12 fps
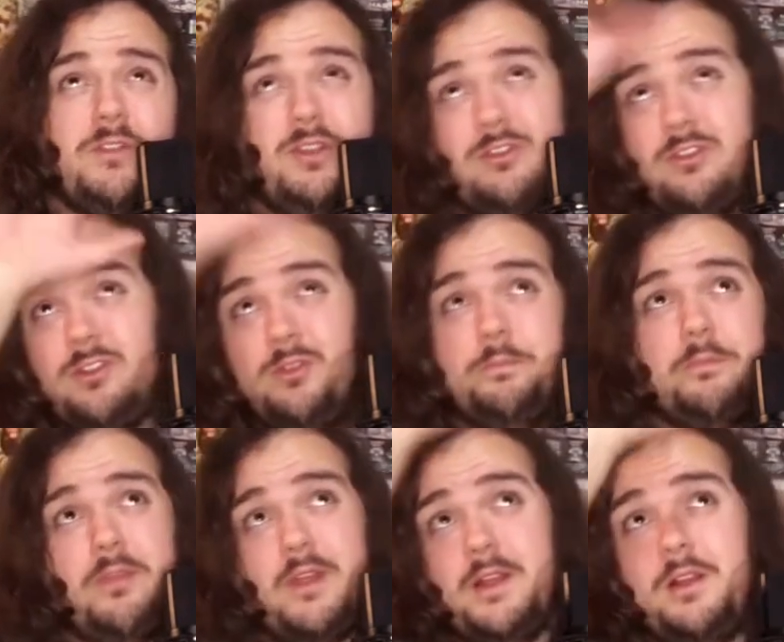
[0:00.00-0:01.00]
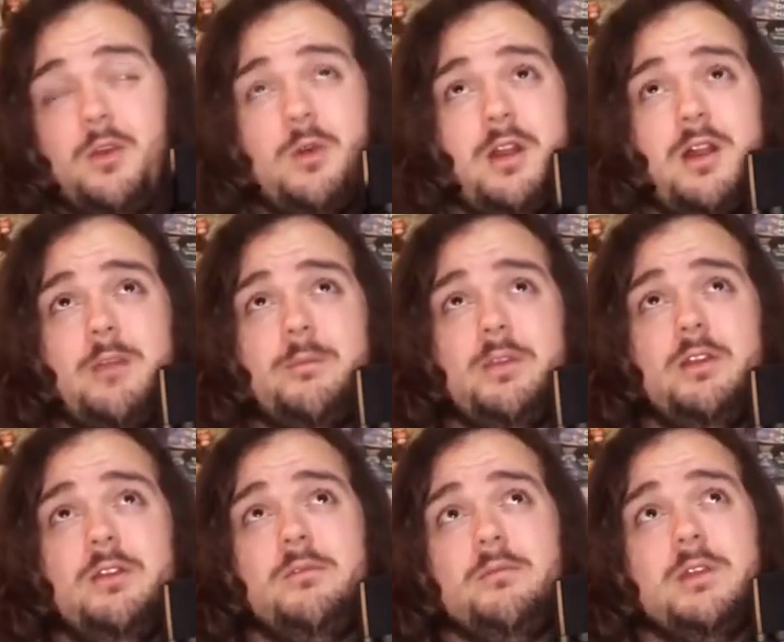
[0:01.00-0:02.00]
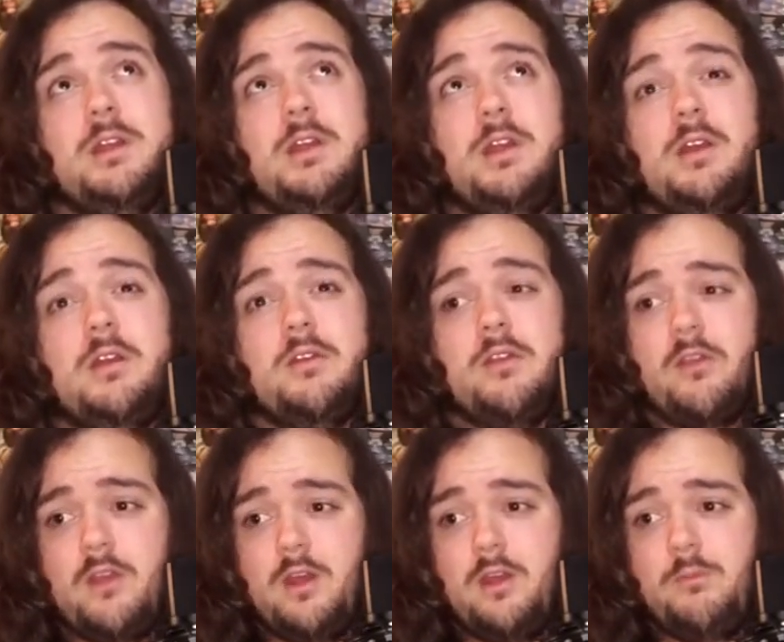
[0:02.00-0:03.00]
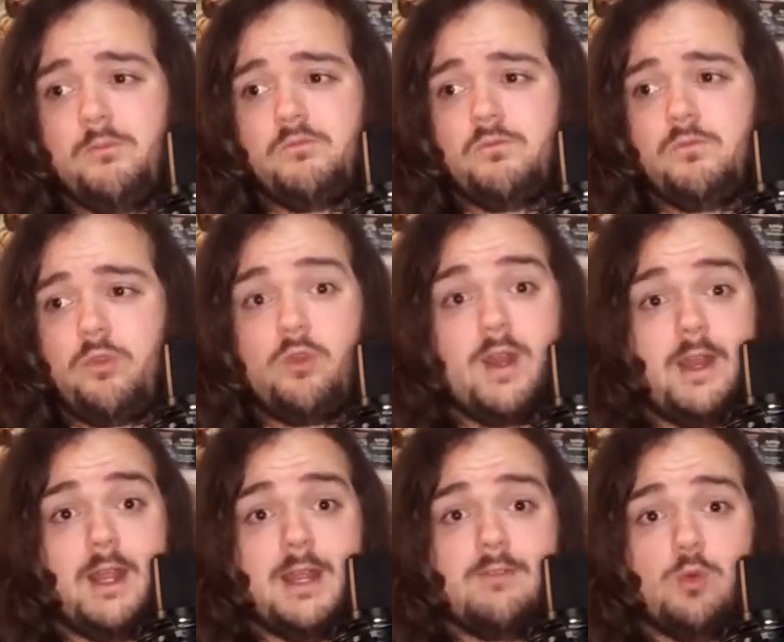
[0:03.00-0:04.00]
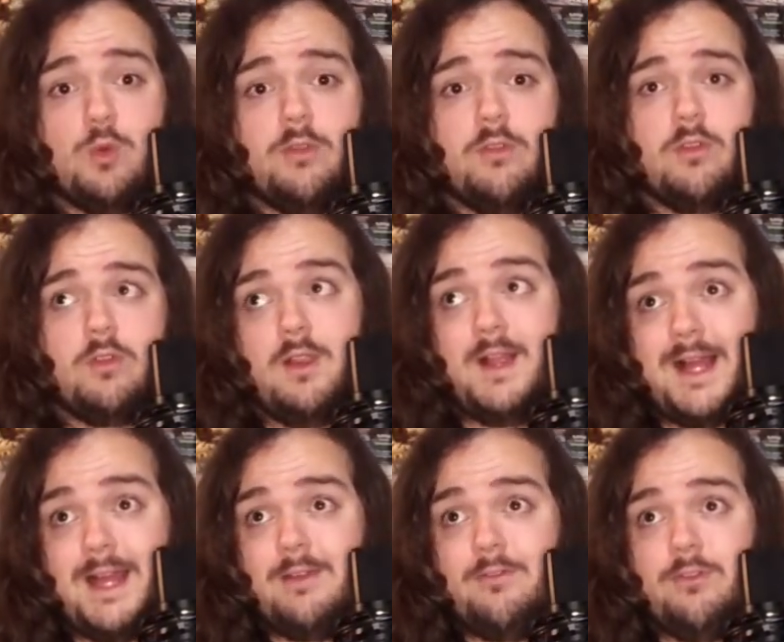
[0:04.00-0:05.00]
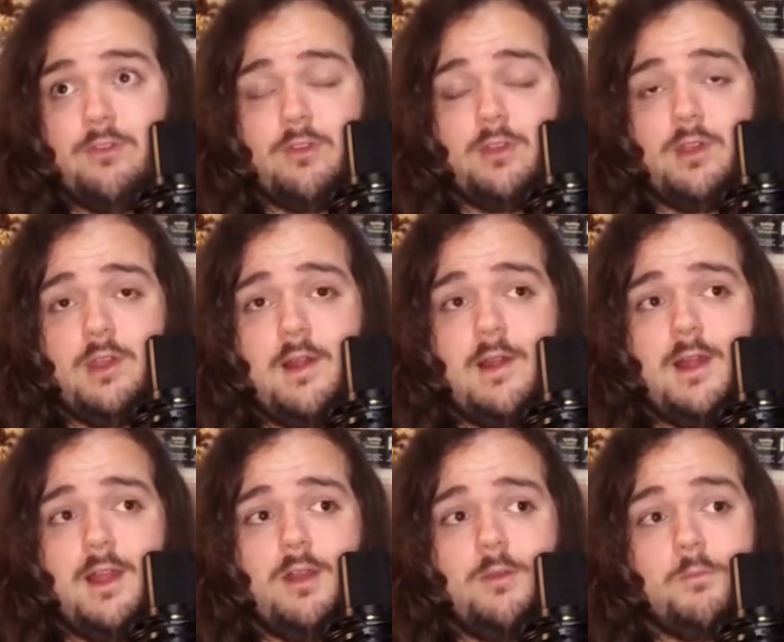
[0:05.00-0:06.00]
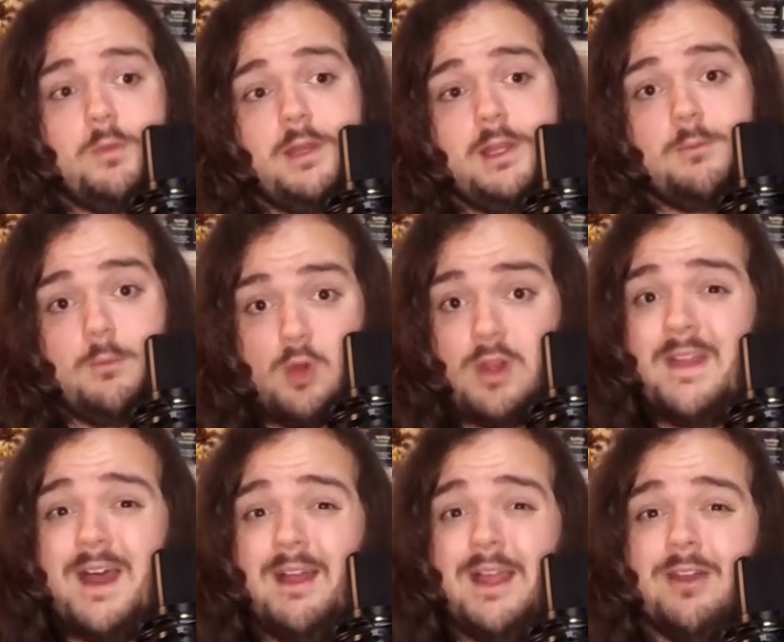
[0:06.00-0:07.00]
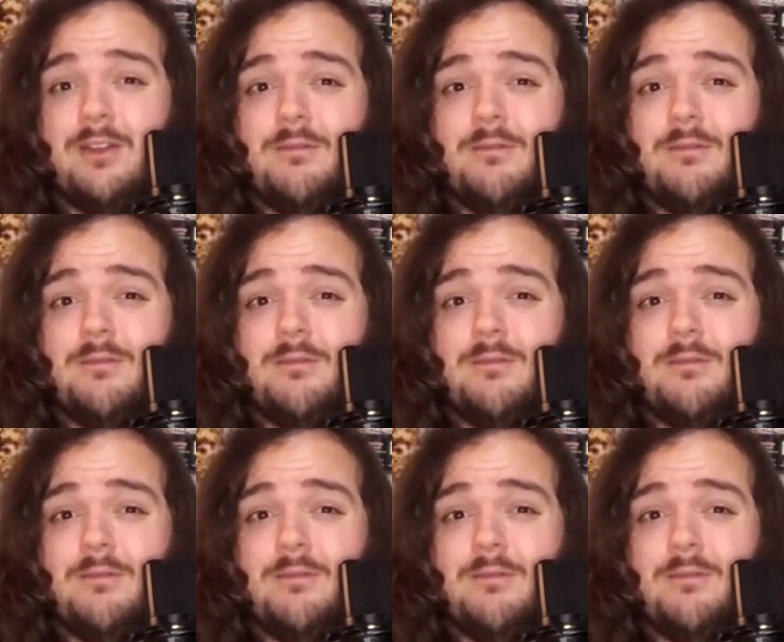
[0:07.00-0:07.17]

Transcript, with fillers: There's this whole thing going on up here that's uh, threatening everyone's lives. But more on that later.